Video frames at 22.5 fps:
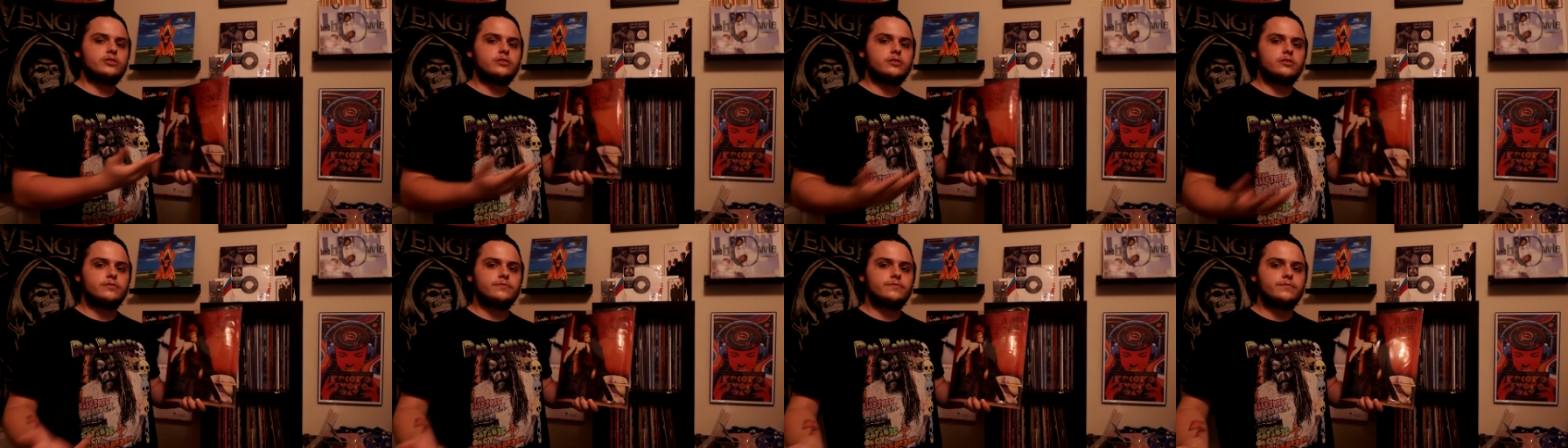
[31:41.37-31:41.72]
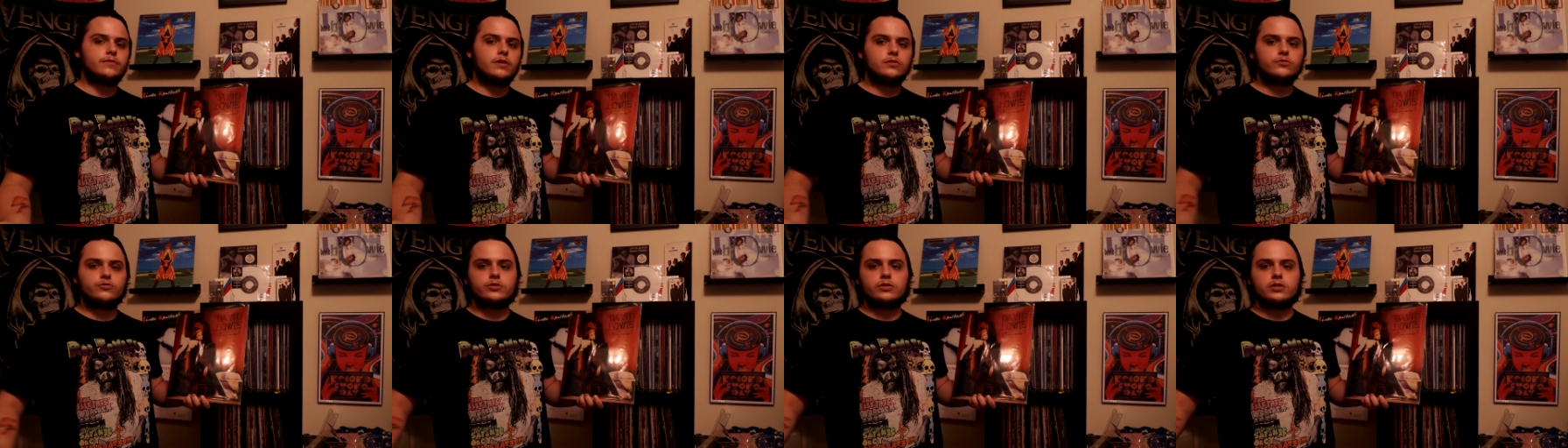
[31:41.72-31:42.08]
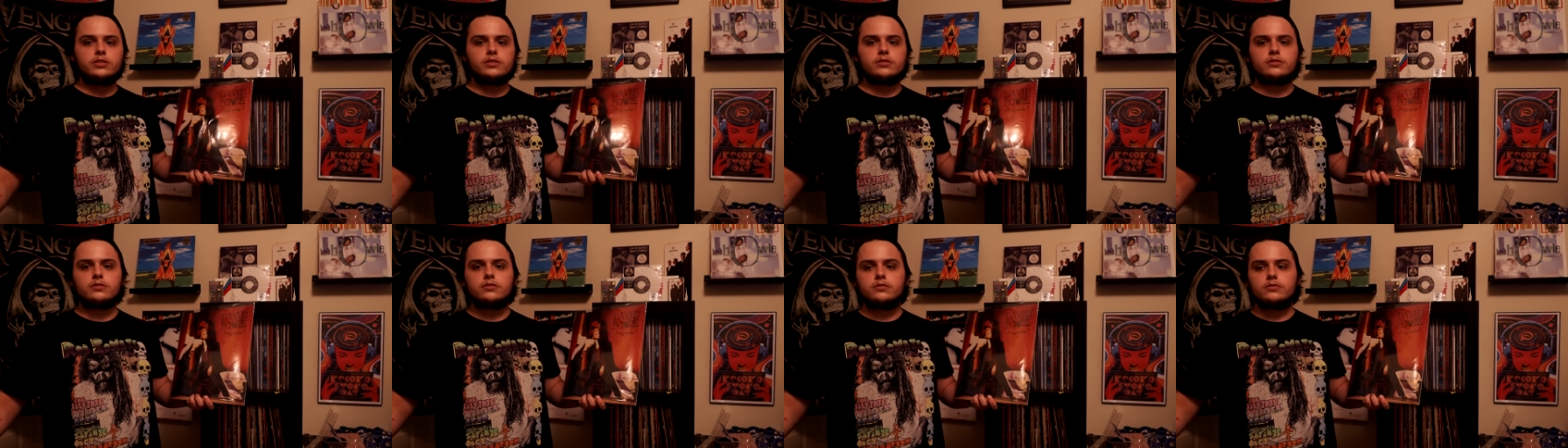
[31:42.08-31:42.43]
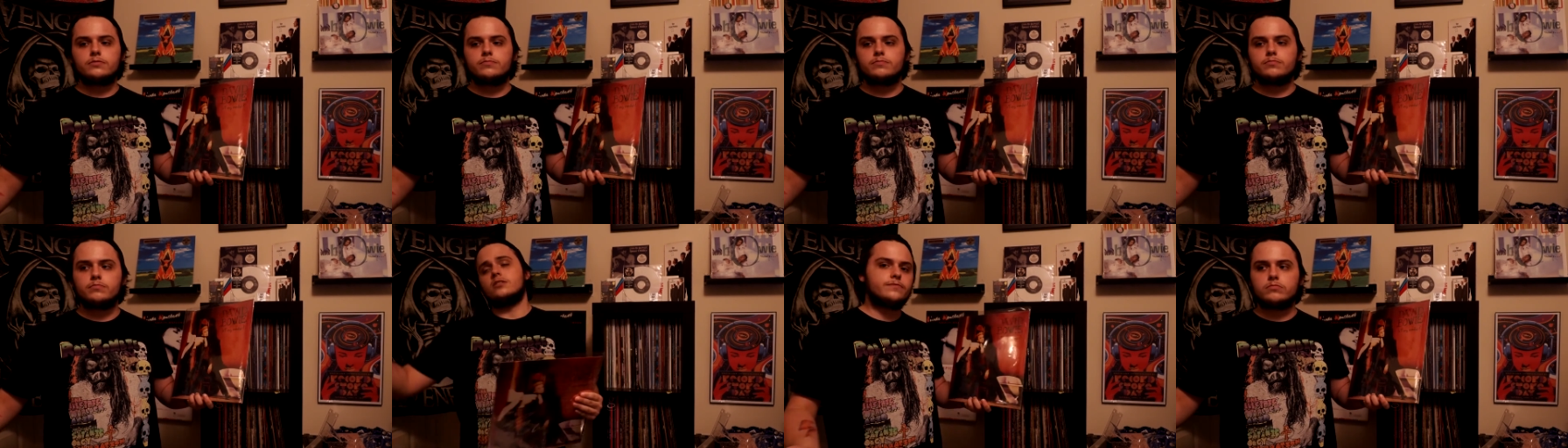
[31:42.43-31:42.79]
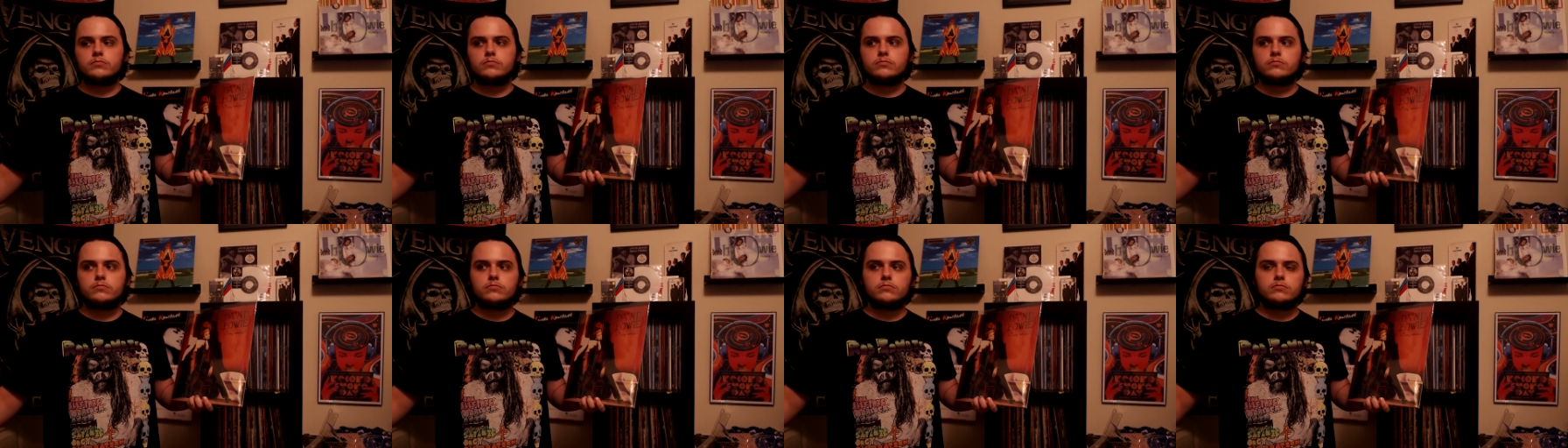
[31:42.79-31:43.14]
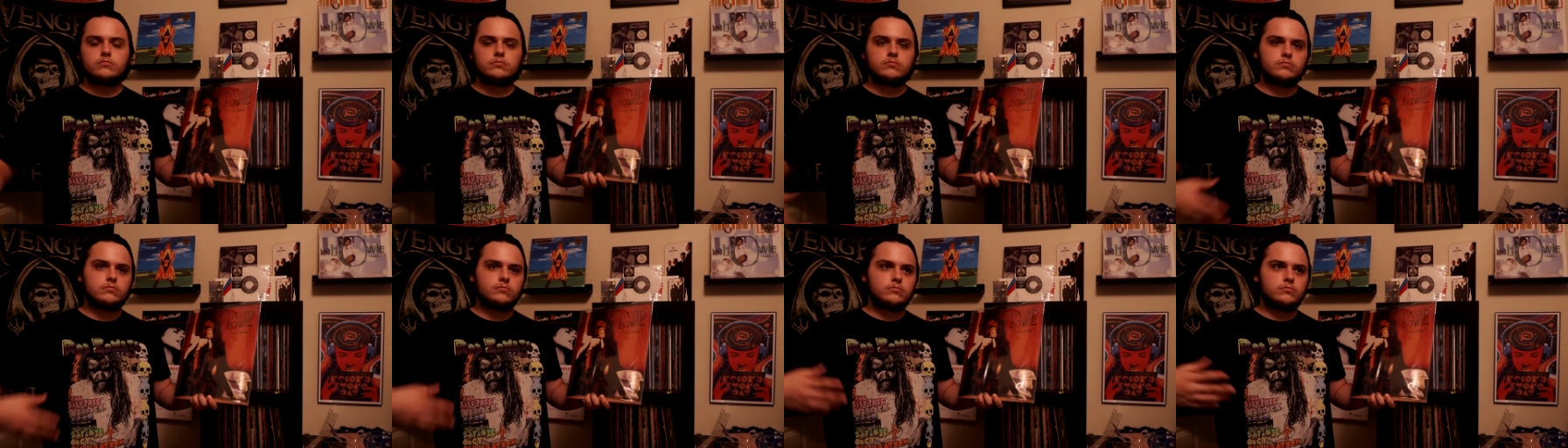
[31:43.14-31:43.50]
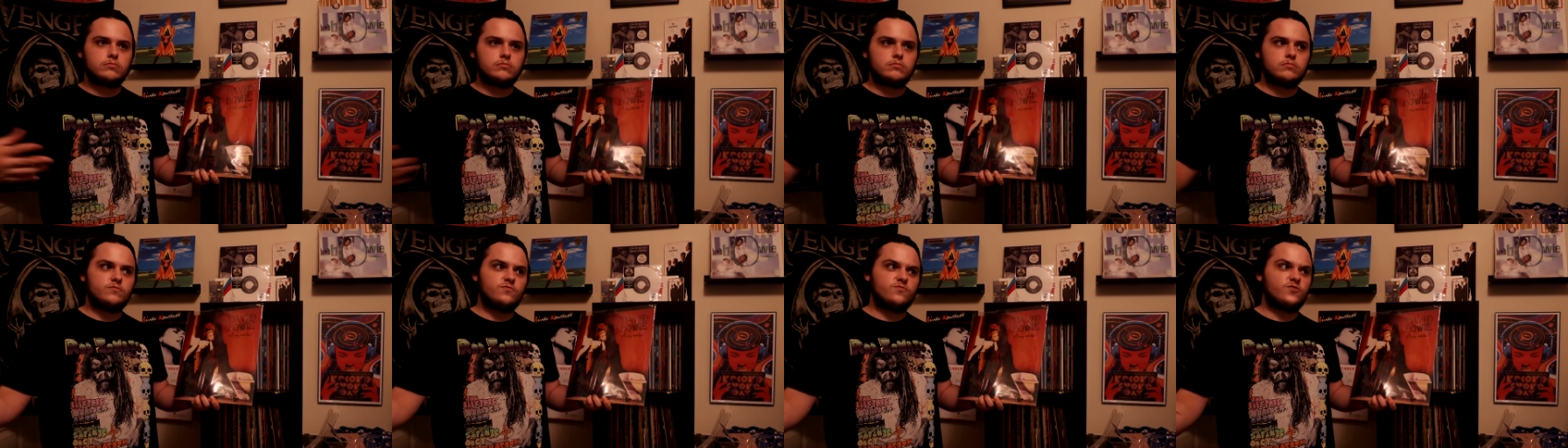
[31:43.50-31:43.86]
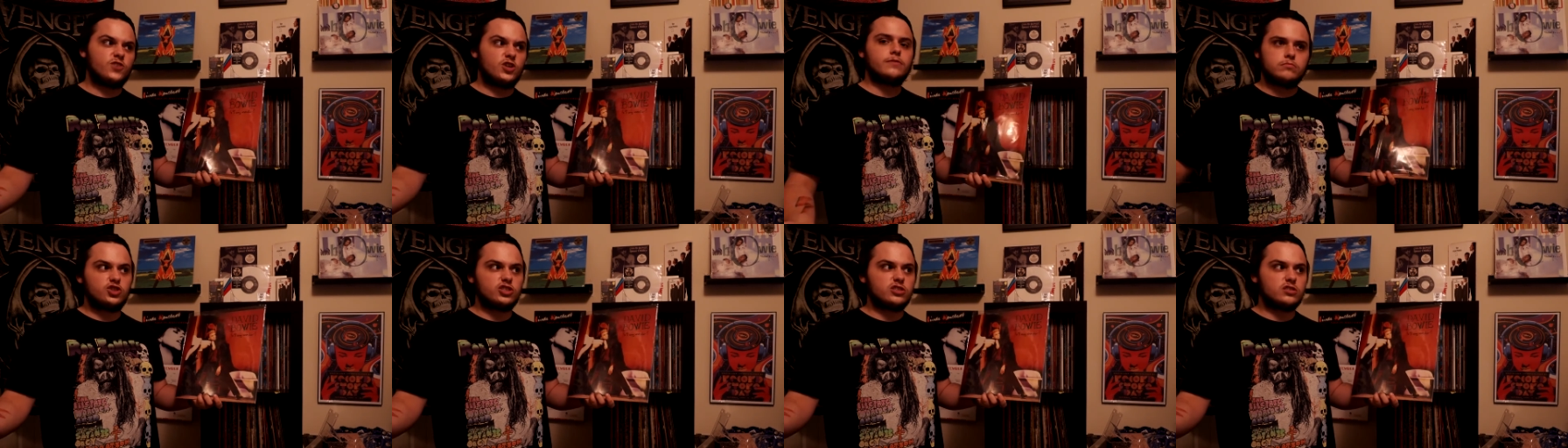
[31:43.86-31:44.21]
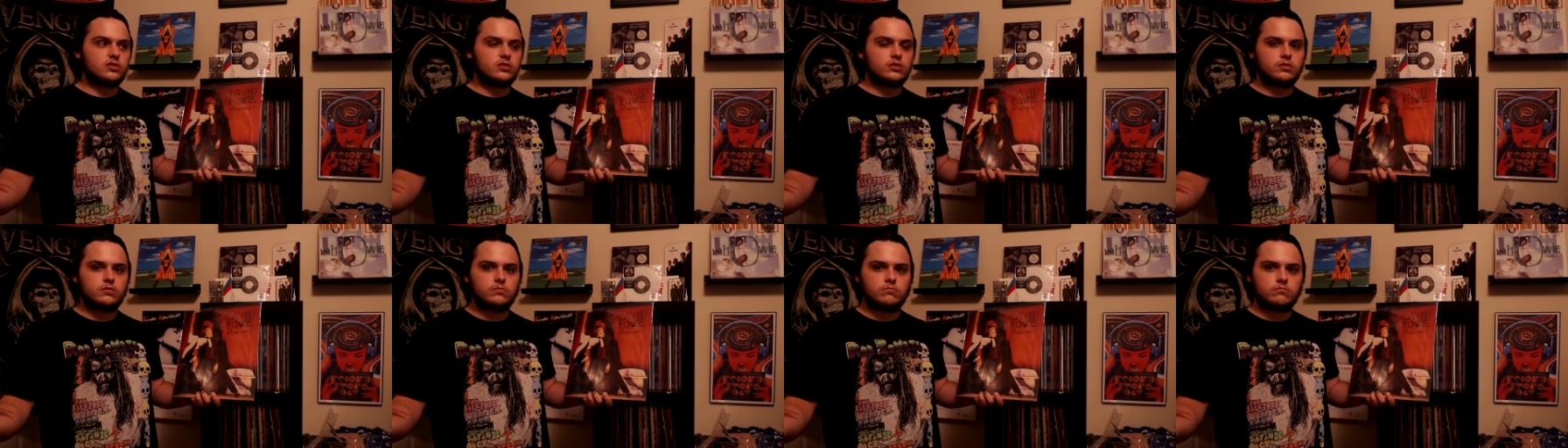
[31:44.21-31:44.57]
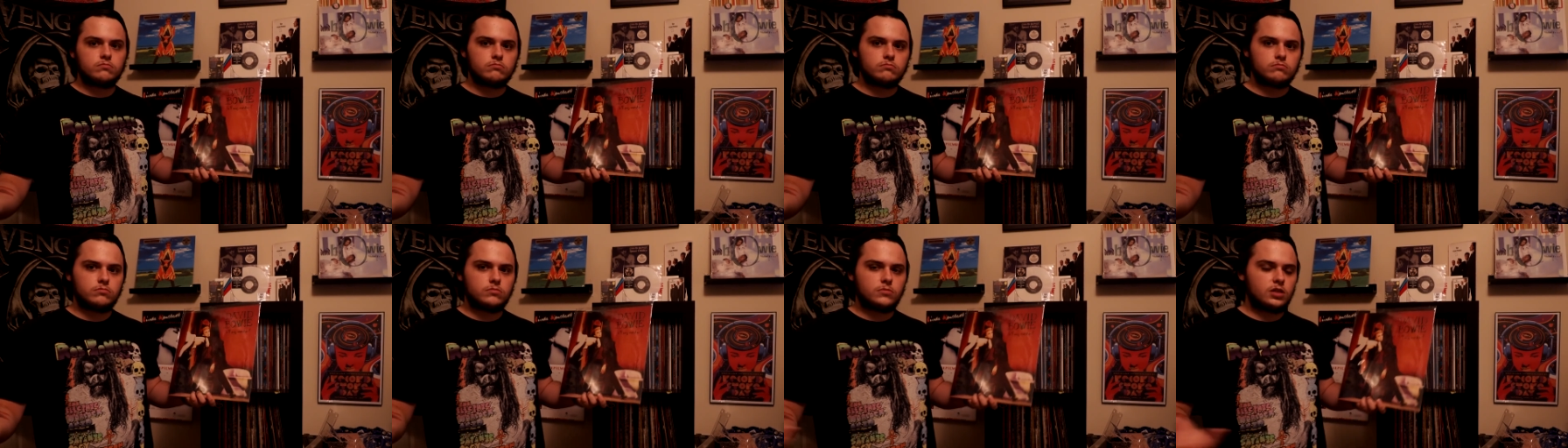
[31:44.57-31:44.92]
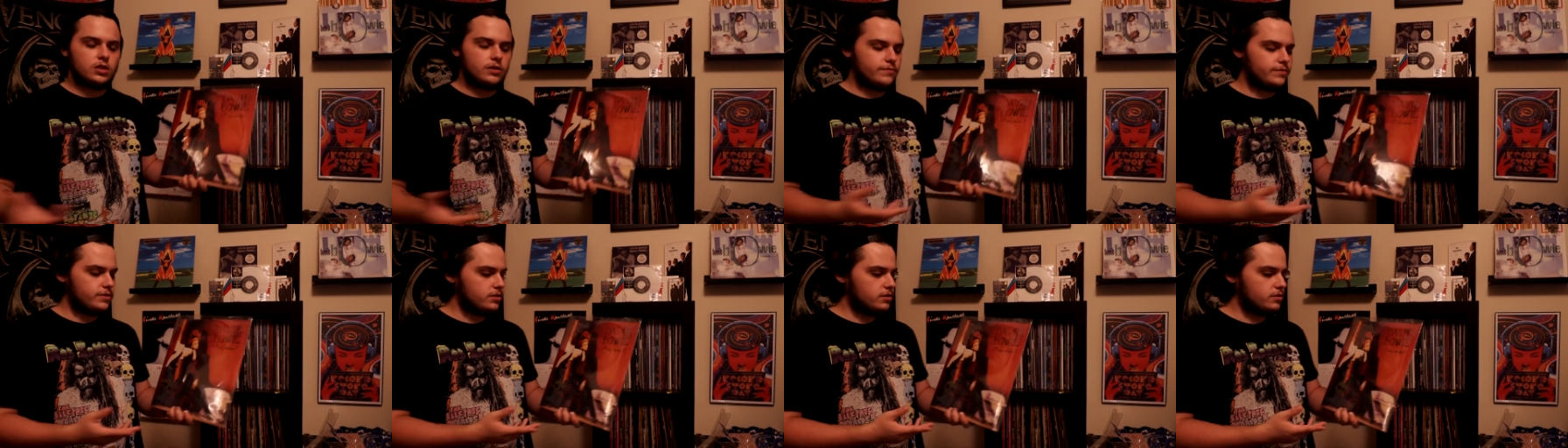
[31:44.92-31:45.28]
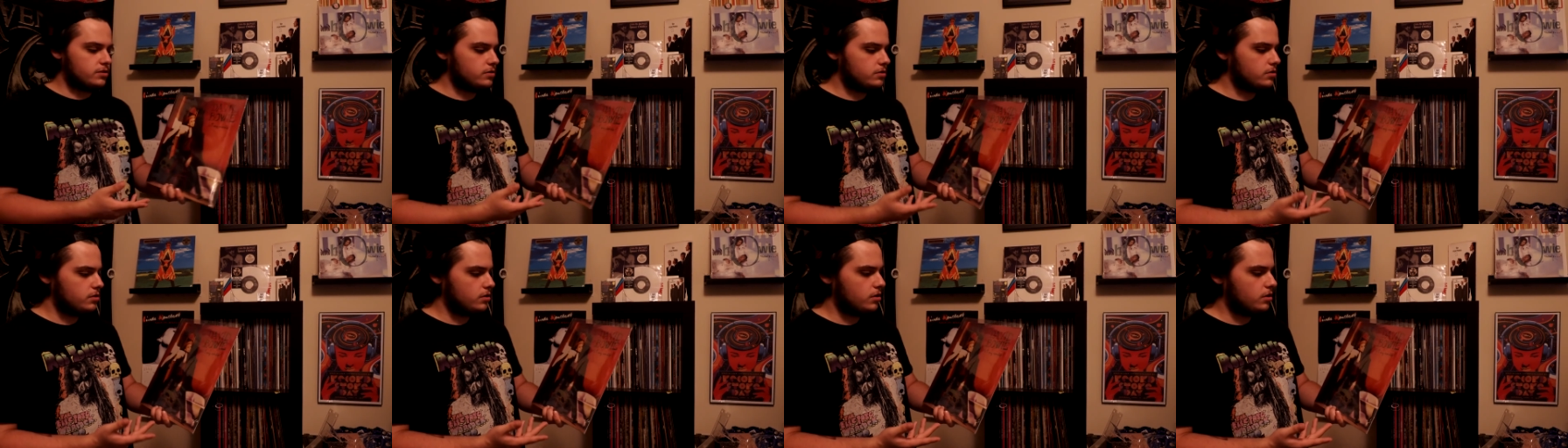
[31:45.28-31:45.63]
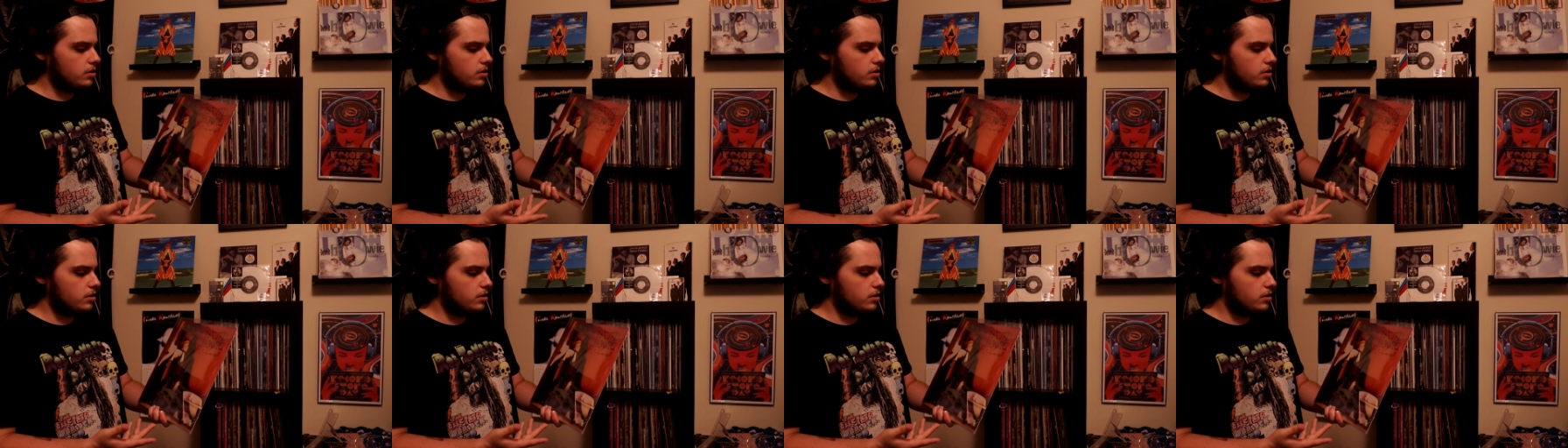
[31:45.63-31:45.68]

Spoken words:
of unreleased versions of his